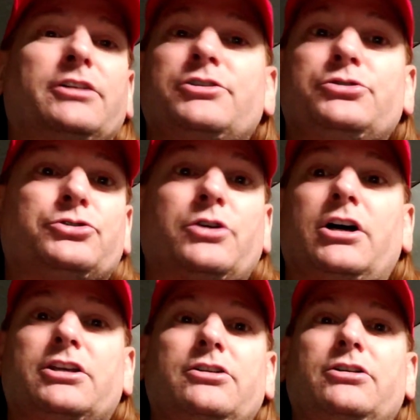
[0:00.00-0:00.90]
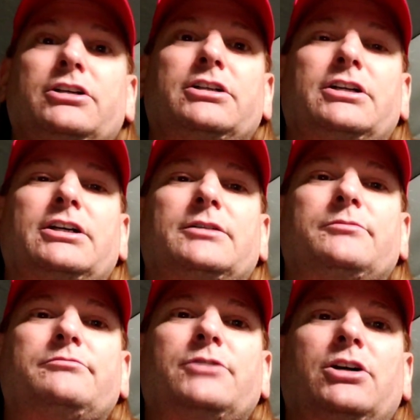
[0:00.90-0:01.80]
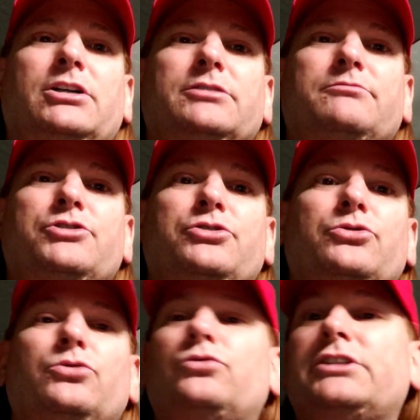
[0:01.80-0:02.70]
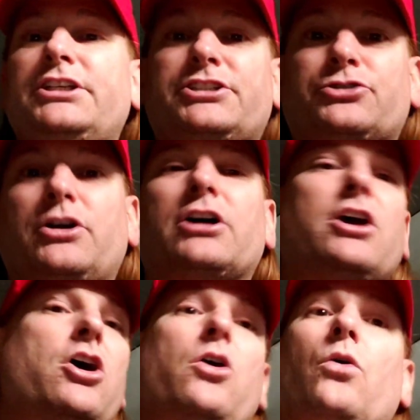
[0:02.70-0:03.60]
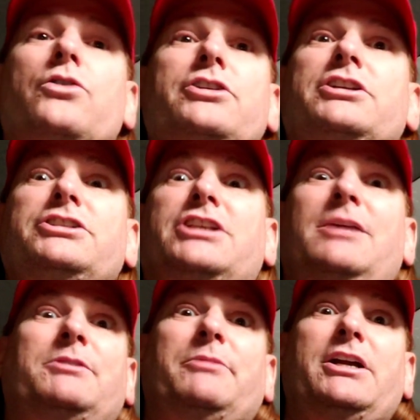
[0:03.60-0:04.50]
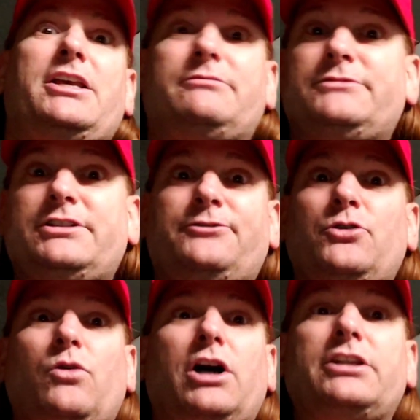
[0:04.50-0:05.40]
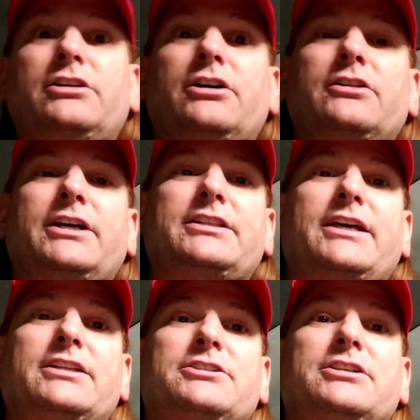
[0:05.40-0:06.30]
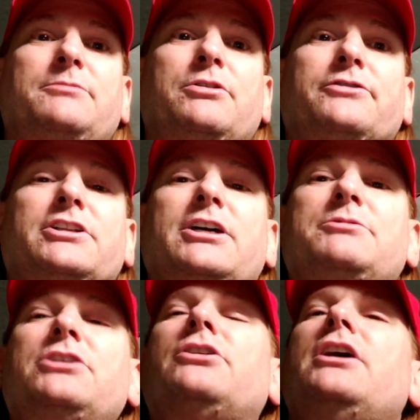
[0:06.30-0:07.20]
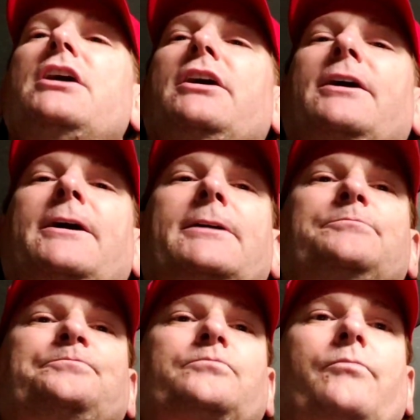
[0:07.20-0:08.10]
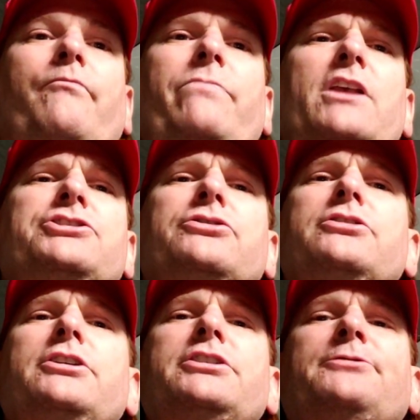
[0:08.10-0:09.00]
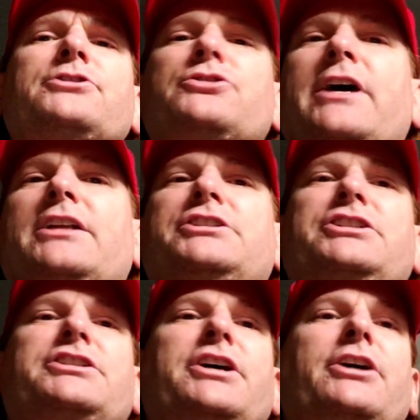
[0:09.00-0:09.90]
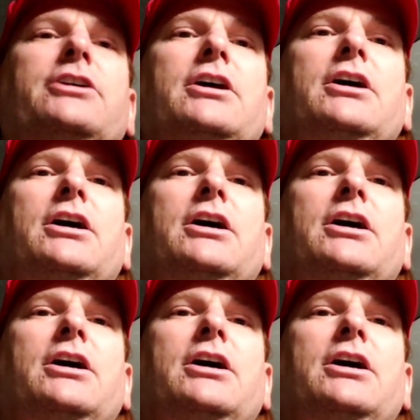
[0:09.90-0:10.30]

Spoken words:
new truck, a new lease truck, or you can just keep the money if you want. That's perfectly up to you. So there are different strategies there.